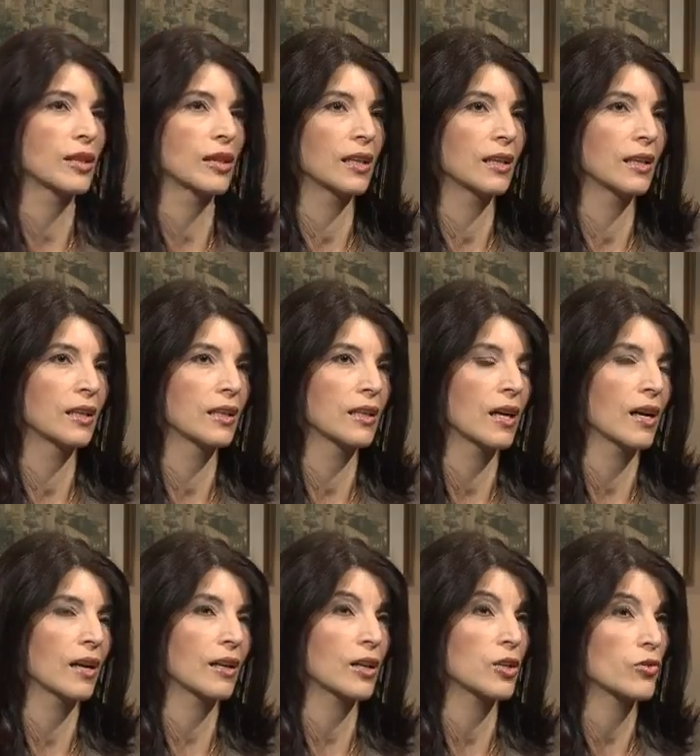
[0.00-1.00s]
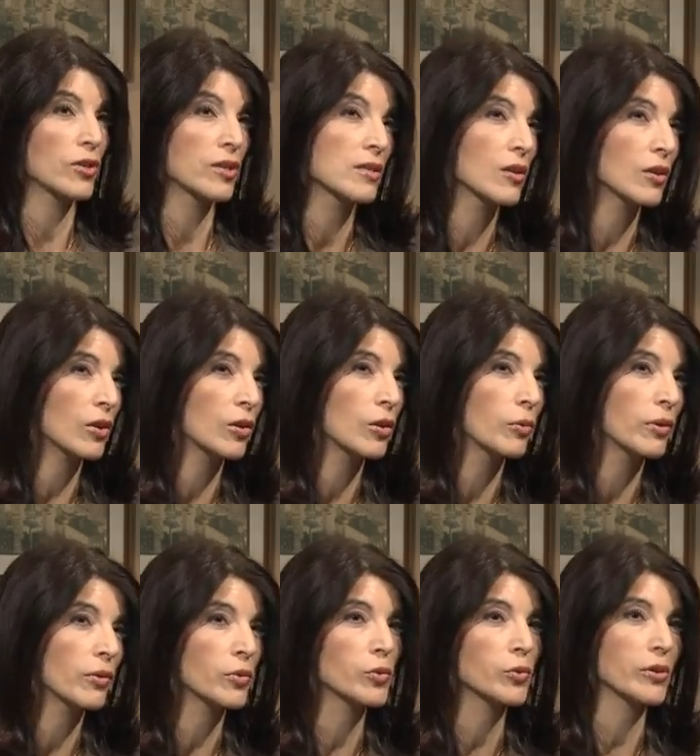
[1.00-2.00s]
in countries that are
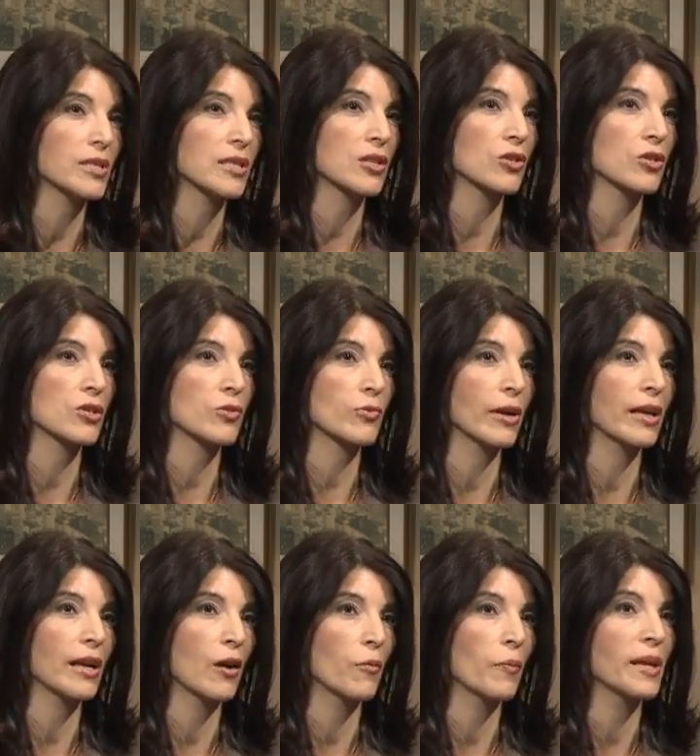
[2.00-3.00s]
going through transitions right now,